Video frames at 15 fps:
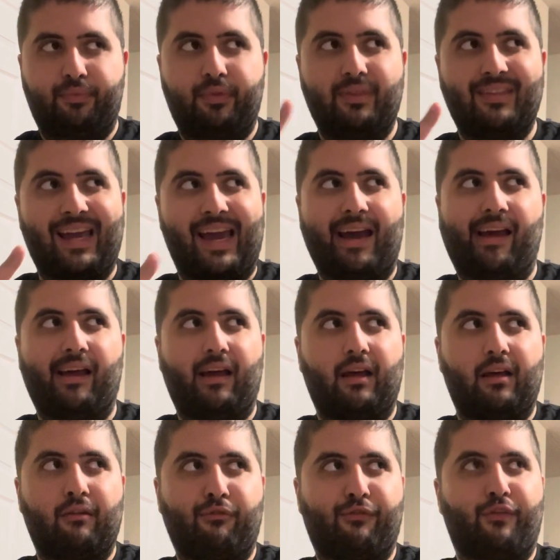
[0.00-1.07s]
that
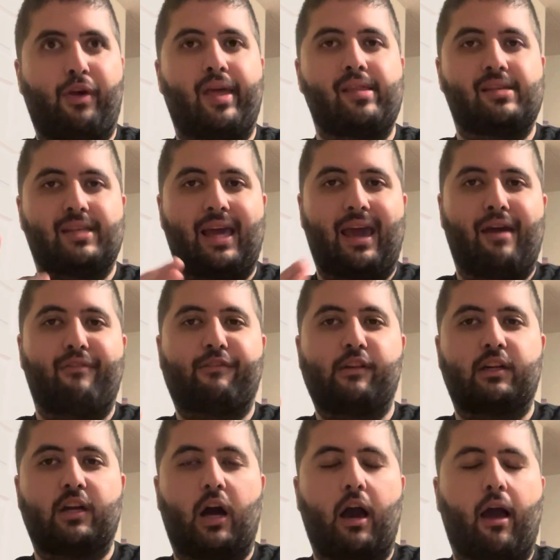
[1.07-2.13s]
France ever
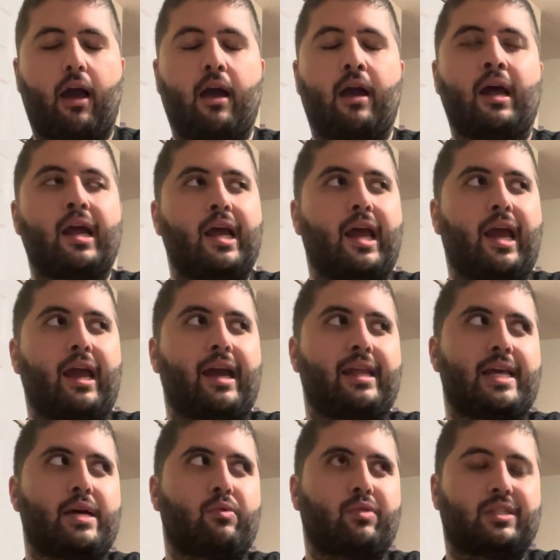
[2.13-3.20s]
got. And
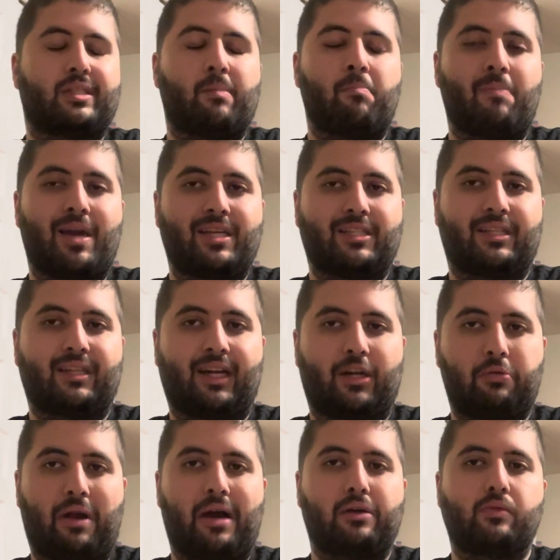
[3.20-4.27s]
it was amazing. The
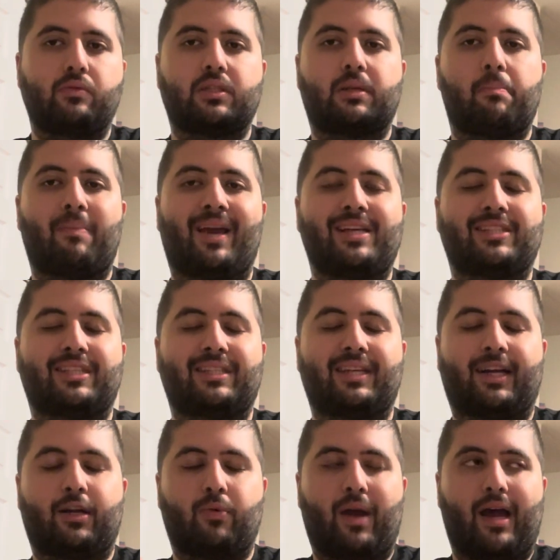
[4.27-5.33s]
crowd was amazing. The
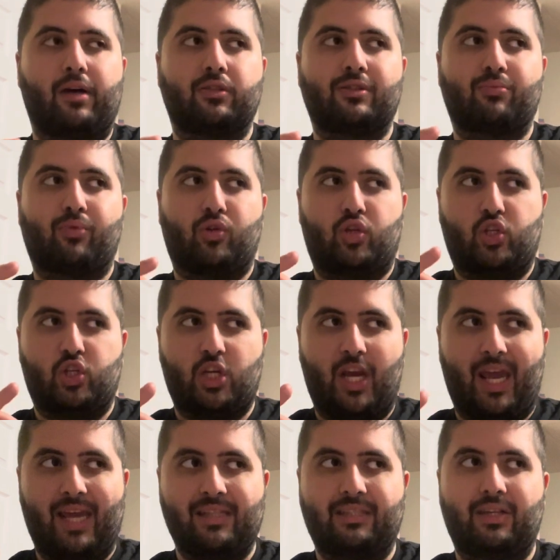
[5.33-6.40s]
crowds were
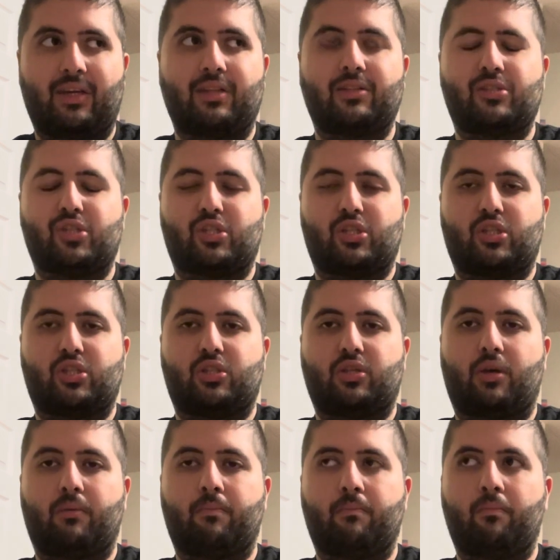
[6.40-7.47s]
chanting
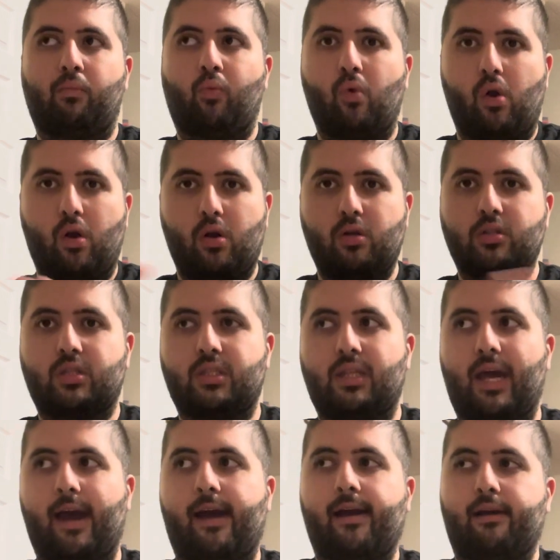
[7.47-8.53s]
some words
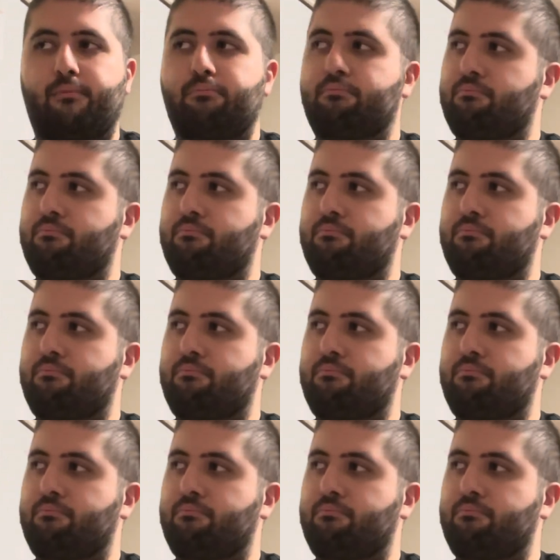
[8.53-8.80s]
that